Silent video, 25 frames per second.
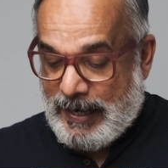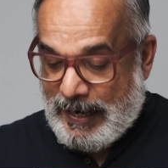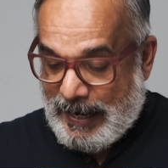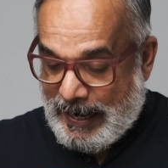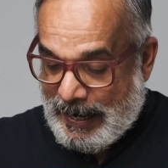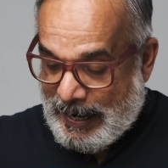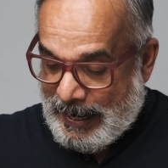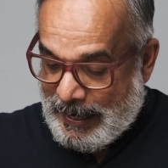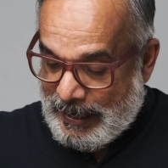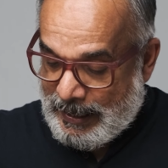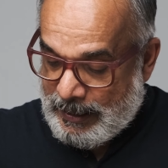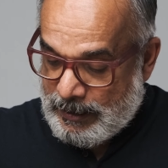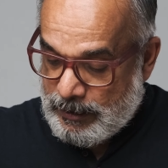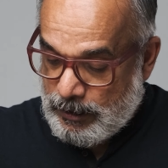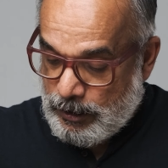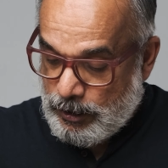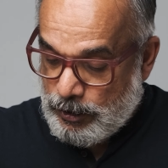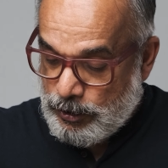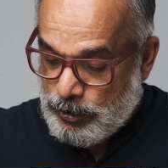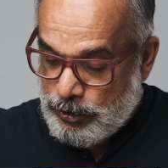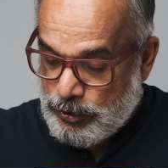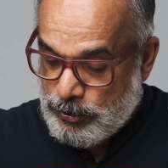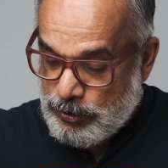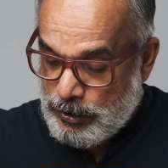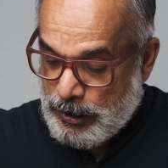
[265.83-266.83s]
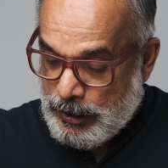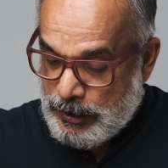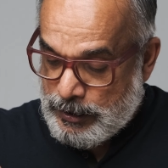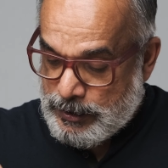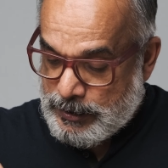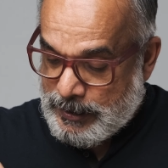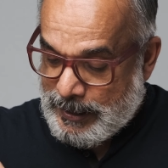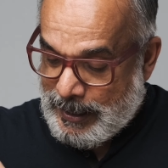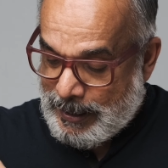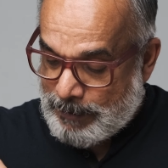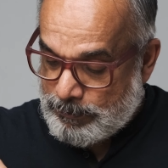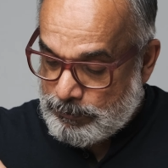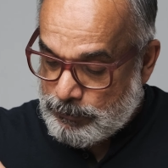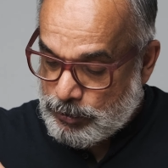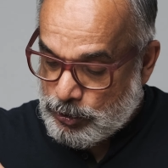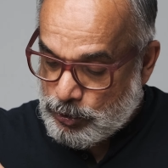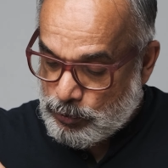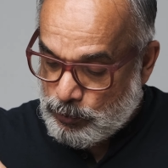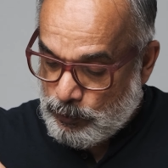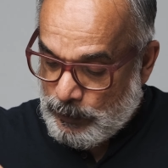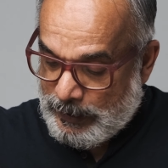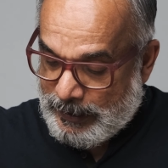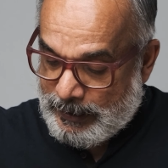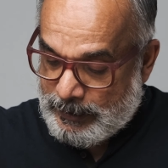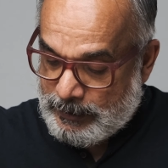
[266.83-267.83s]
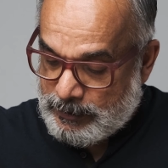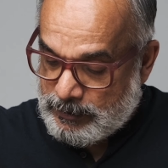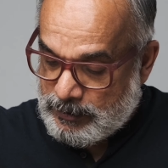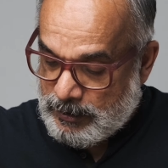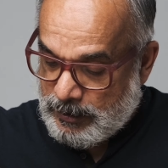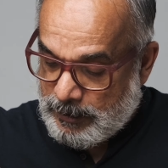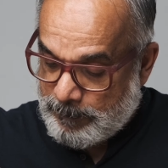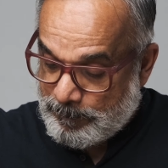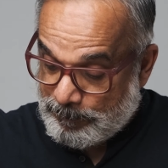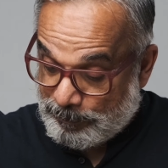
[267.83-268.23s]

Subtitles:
and it comes with,